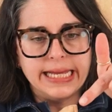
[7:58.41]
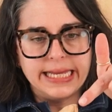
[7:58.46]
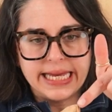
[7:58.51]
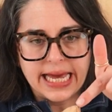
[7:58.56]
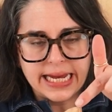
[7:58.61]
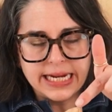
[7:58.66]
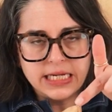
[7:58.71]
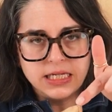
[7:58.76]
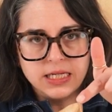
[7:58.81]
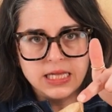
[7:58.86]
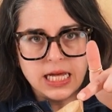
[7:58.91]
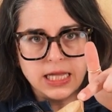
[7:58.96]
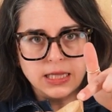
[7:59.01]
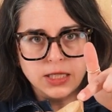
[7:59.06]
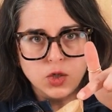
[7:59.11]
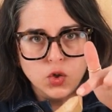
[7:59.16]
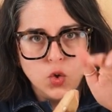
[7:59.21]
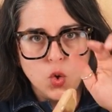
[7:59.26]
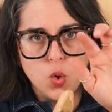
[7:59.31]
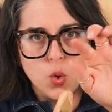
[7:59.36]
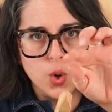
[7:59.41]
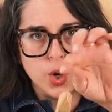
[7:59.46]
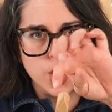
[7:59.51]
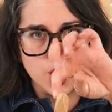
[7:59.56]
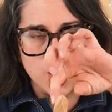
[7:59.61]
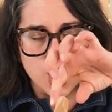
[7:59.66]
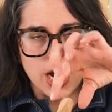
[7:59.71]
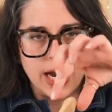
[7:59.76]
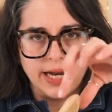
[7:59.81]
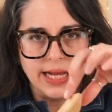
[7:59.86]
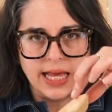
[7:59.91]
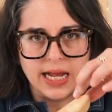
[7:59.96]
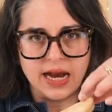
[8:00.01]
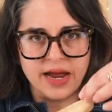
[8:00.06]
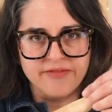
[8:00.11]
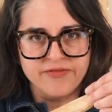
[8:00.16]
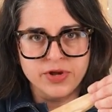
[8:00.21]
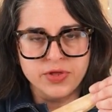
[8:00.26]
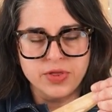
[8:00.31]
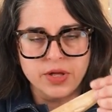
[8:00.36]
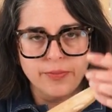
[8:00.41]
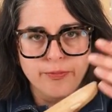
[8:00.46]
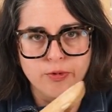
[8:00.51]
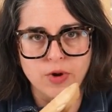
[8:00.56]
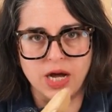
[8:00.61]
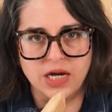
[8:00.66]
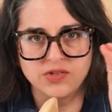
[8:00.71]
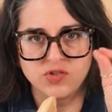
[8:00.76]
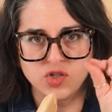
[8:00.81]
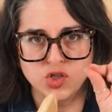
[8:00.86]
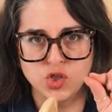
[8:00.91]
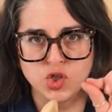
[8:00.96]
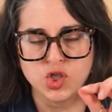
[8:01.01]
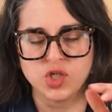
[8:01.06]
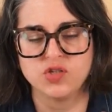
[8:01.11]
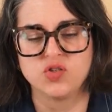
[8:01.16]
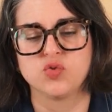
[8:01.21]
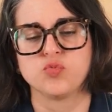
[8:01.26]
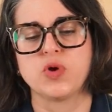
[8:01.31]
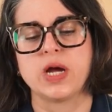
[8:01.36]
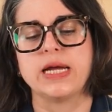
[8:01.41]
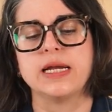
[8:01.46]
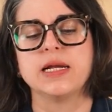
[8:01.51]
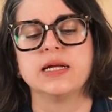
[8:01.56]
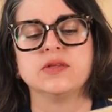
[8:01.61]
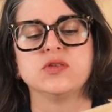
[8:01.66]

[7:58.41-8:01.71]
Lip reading: get into that little corner and get everything pressed just right.